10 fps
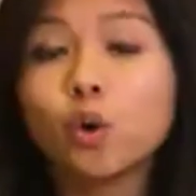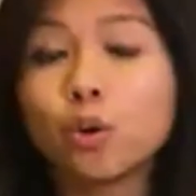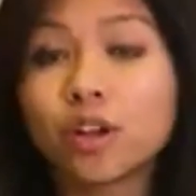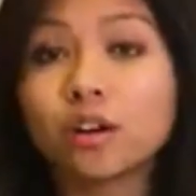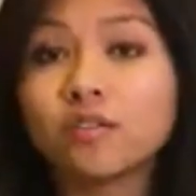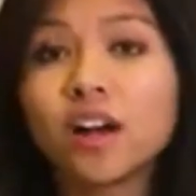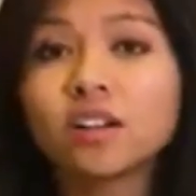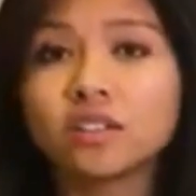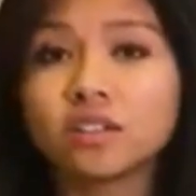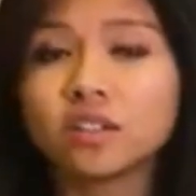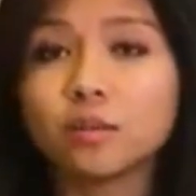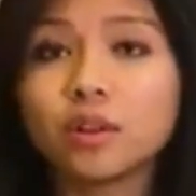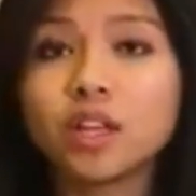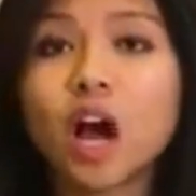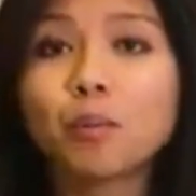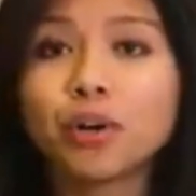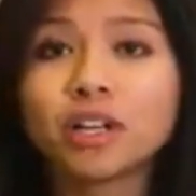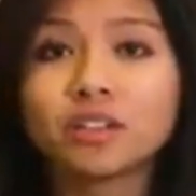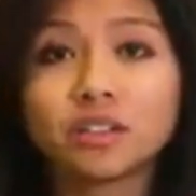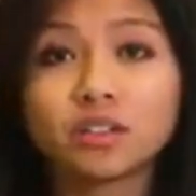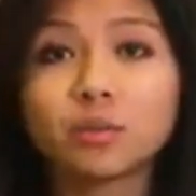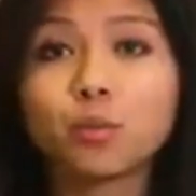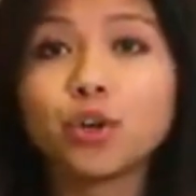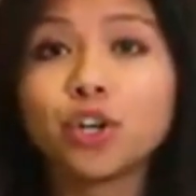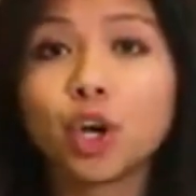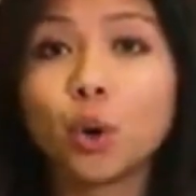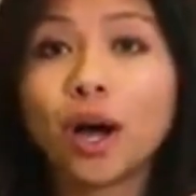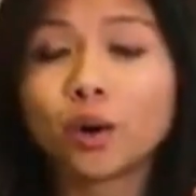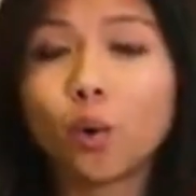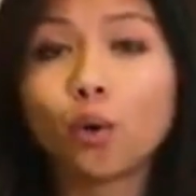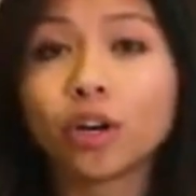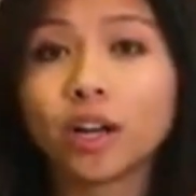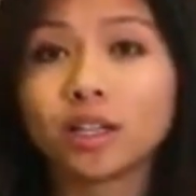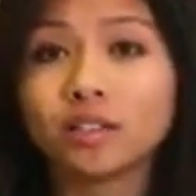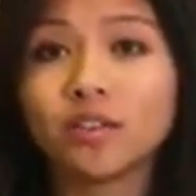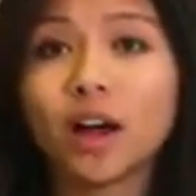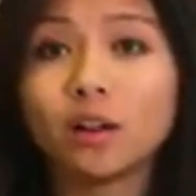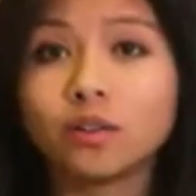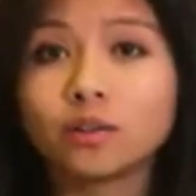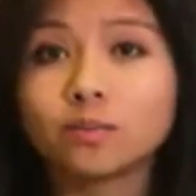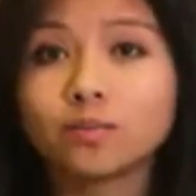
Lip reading: Without a file system, the operating system wouldn't know how to organize files.